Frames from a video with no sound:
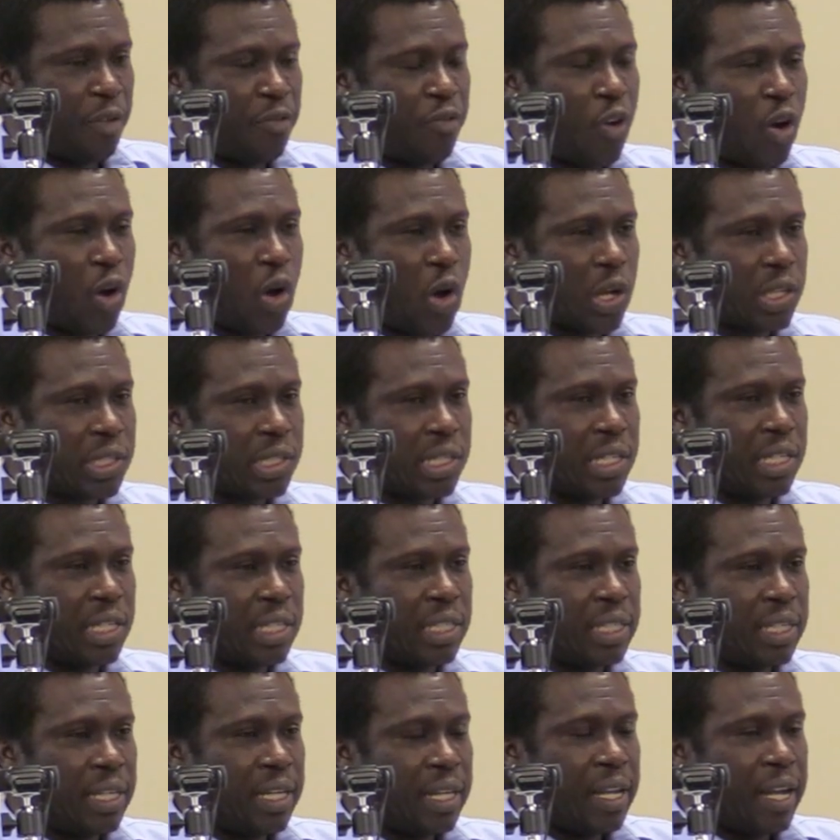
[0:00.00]

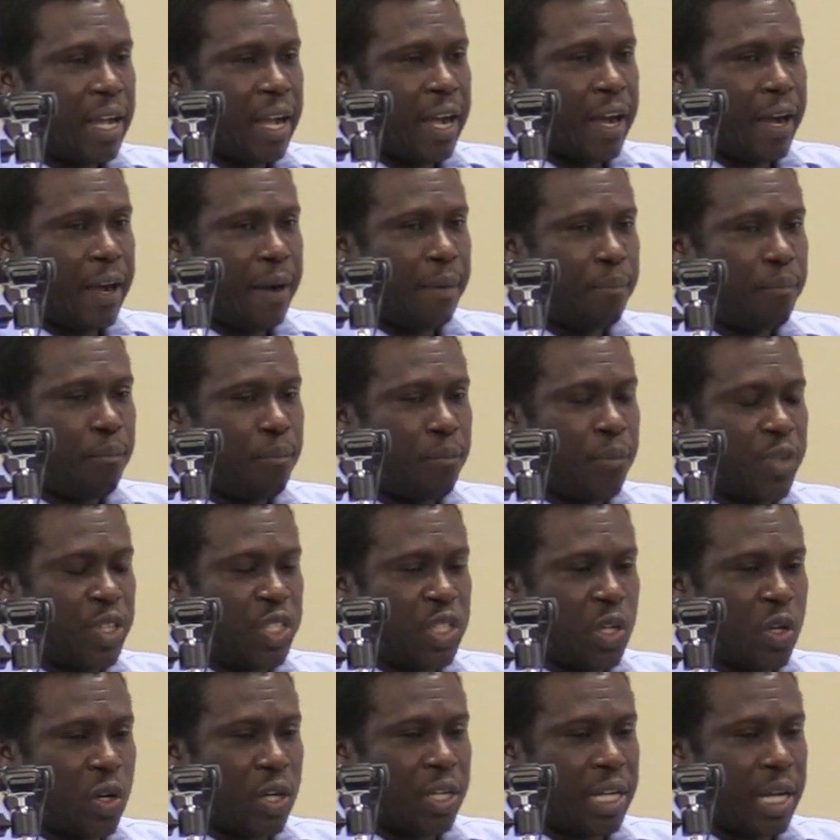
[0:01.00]
forgotten
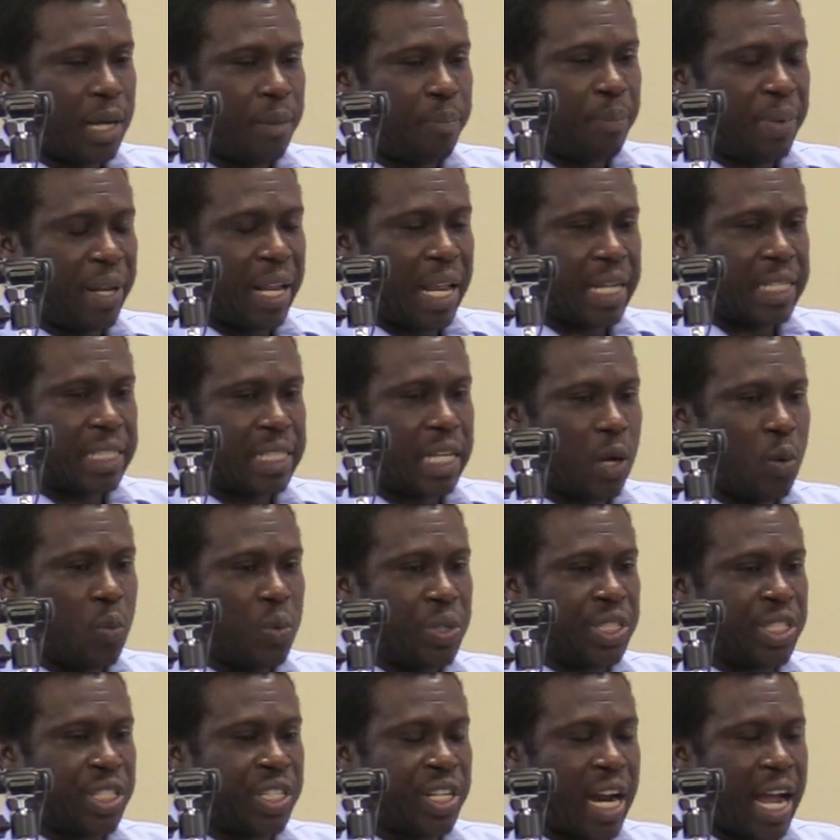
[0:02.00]
the other plant that
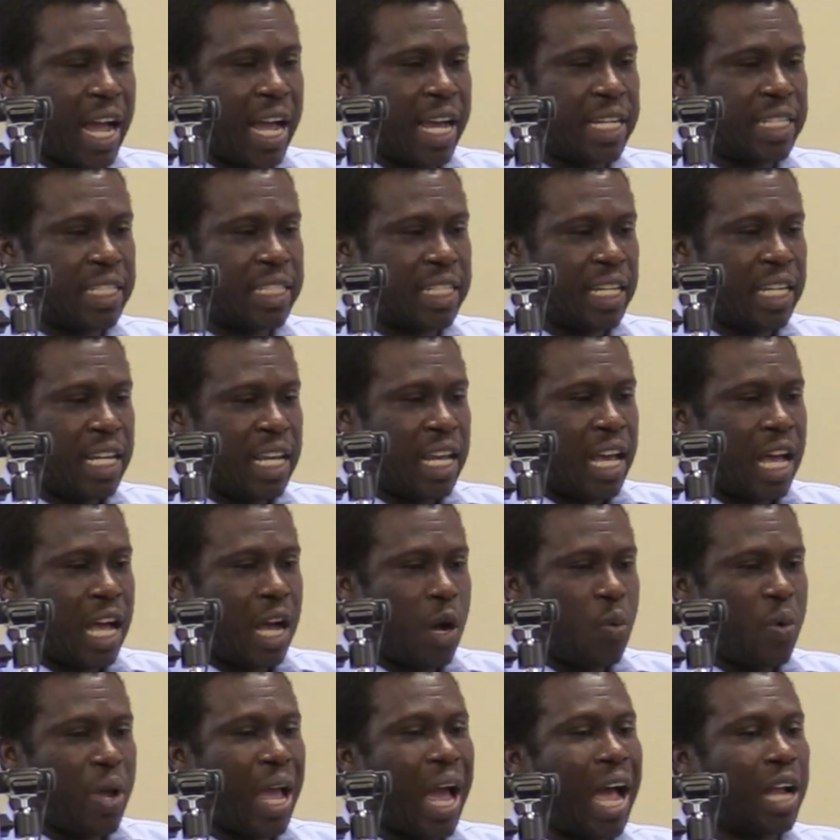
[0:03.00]
we tried.
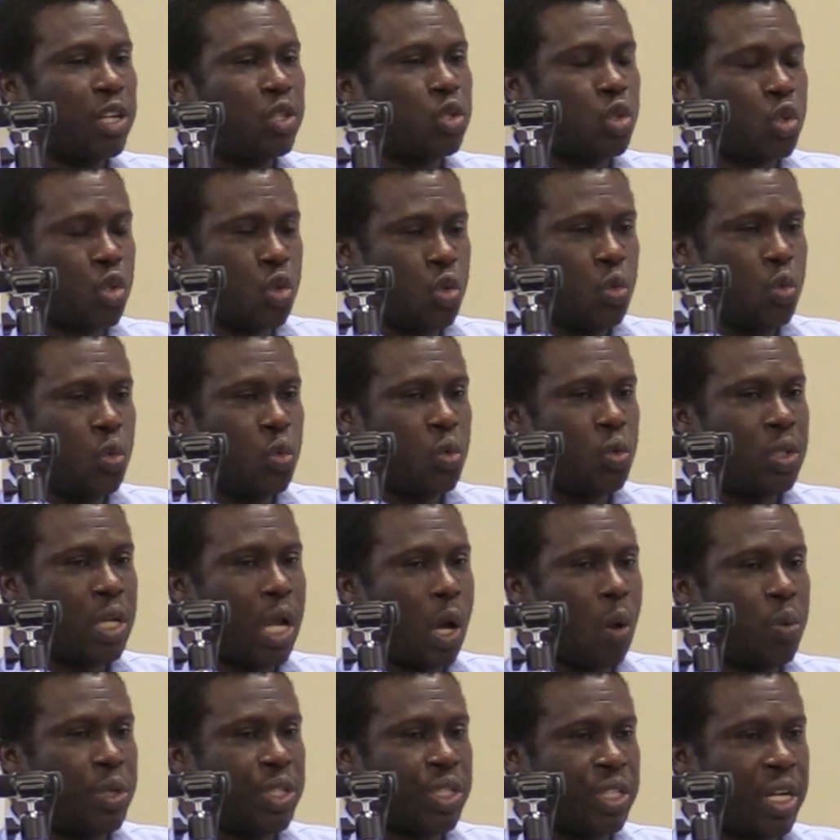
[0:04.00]
We had two
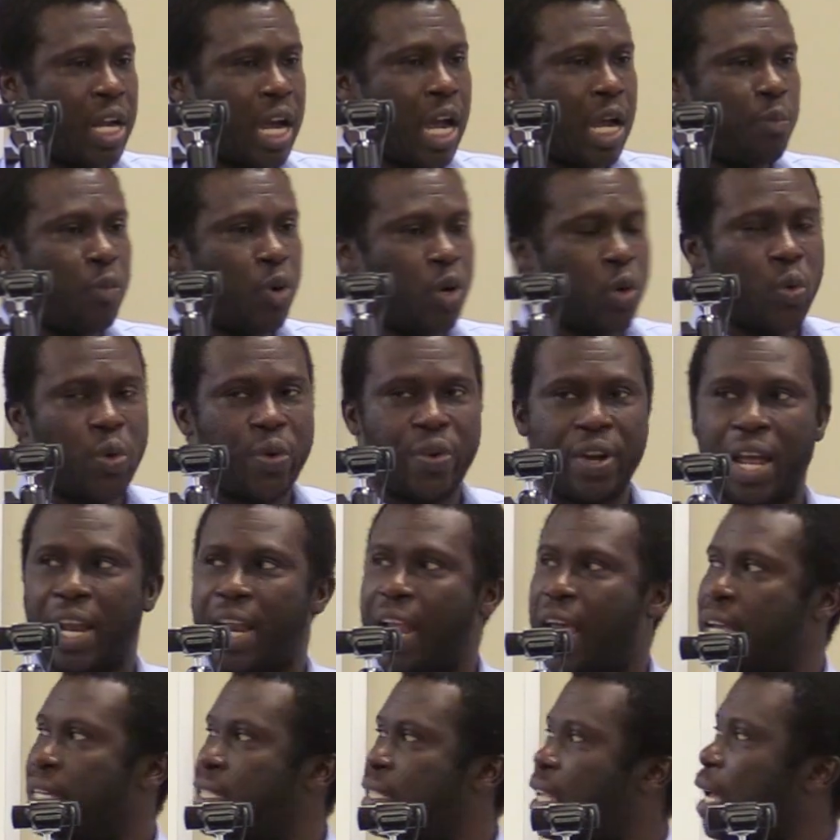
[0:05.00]
that we tried, but we
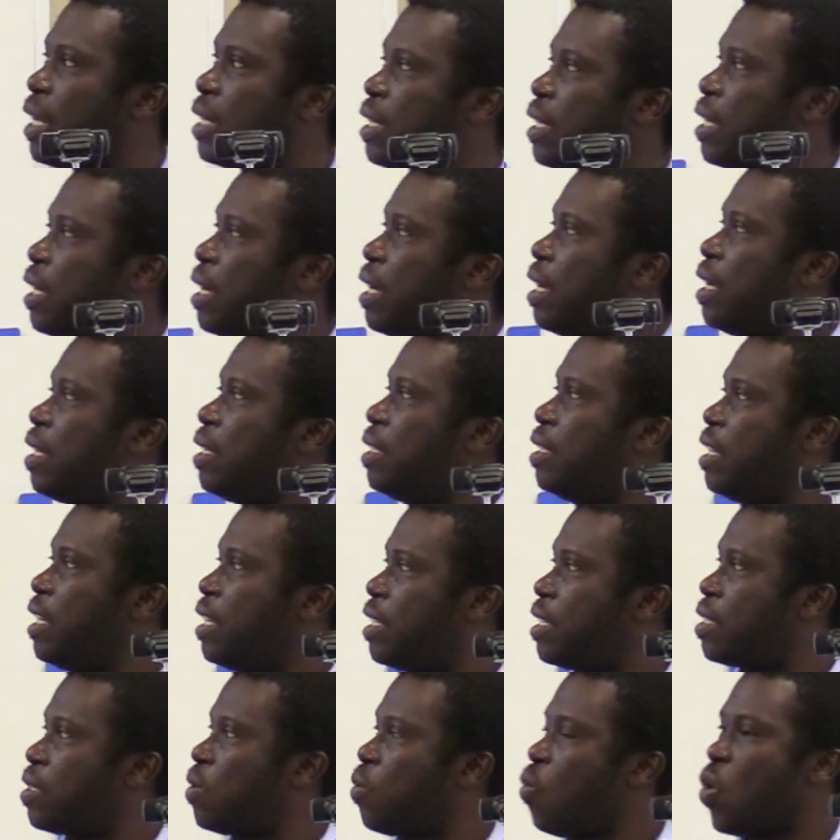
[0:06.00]
realized that
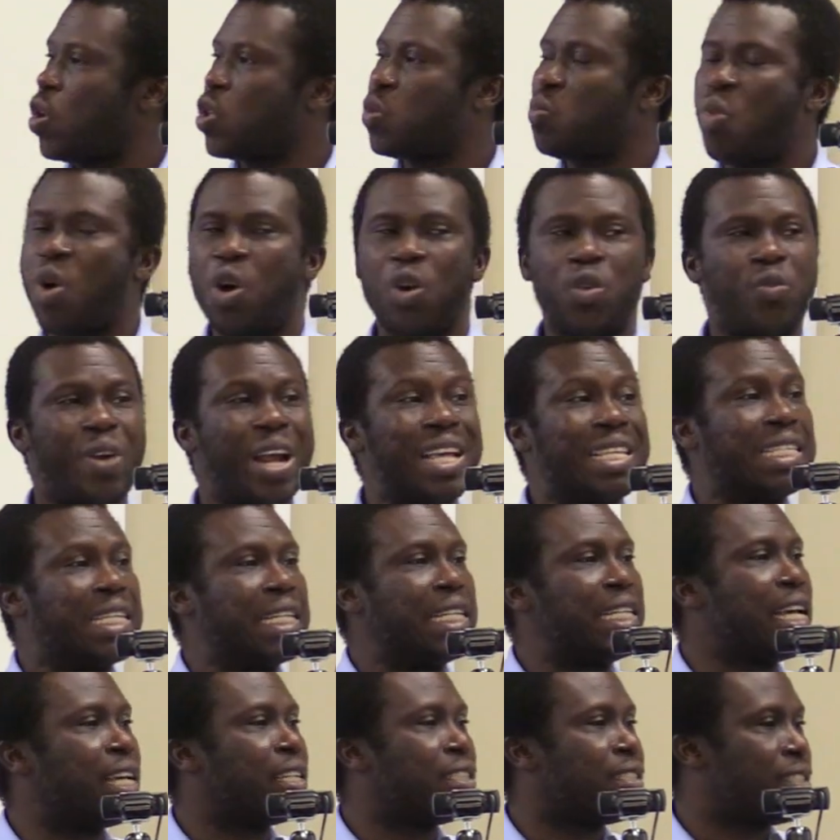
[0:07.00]
this was more
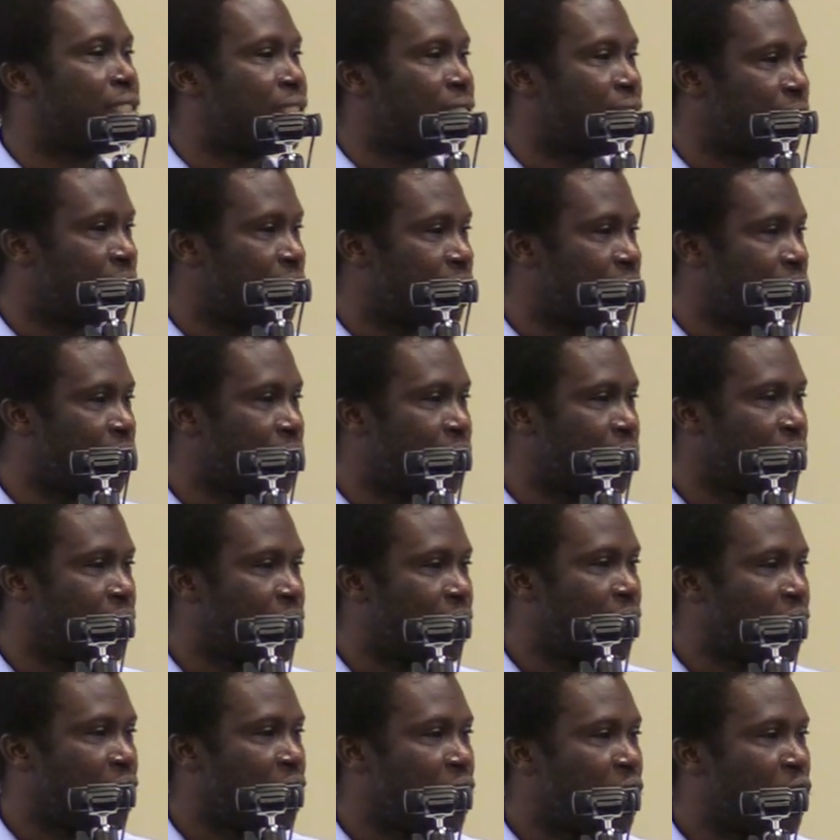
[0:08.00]
resilient.
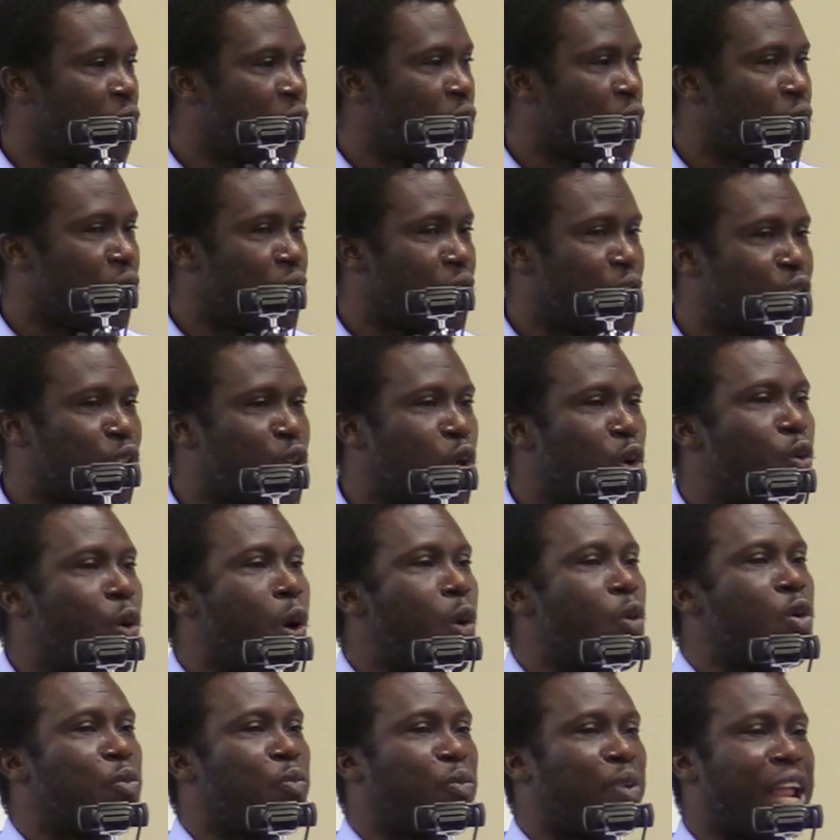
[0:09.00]
So
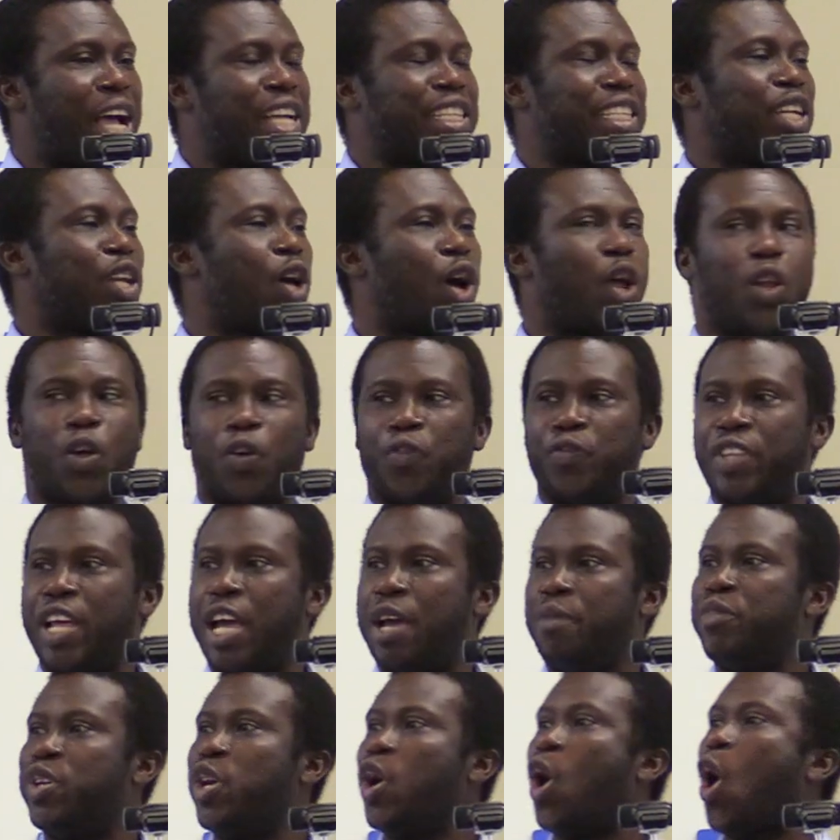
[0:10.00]
when we planted all of them, they